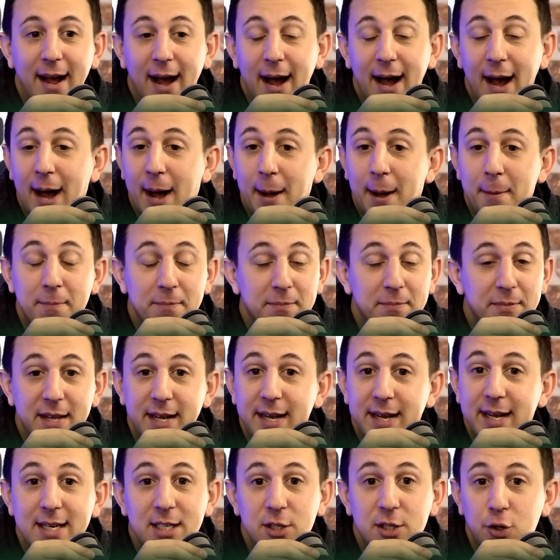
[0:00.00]
Um,
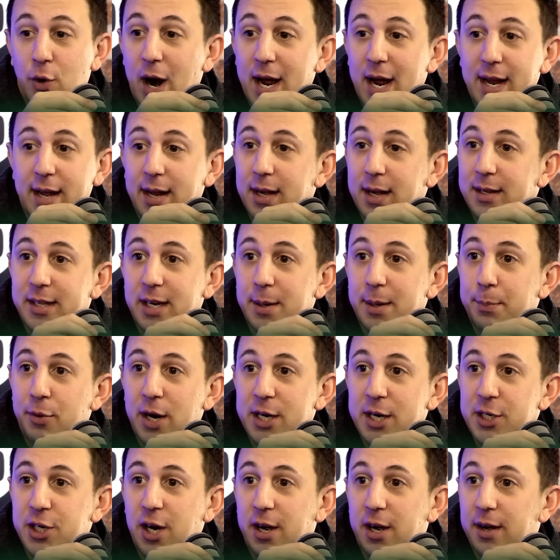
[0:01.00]
he is cracking under the
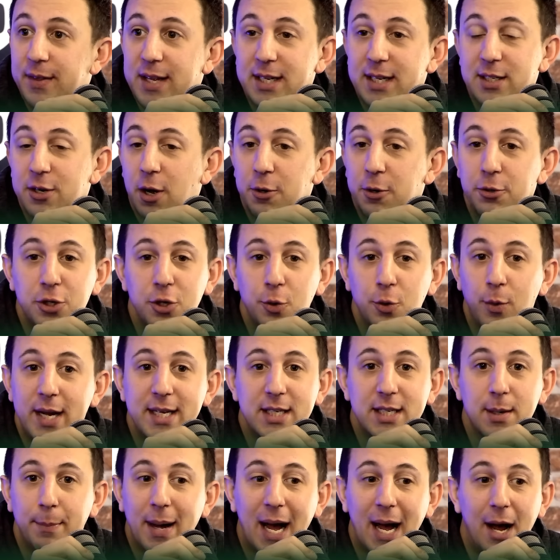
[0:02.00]
pressure. There's no two
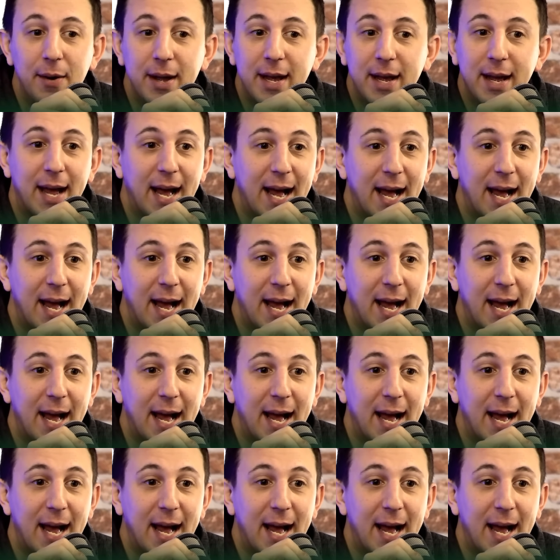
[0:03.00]
ways about it.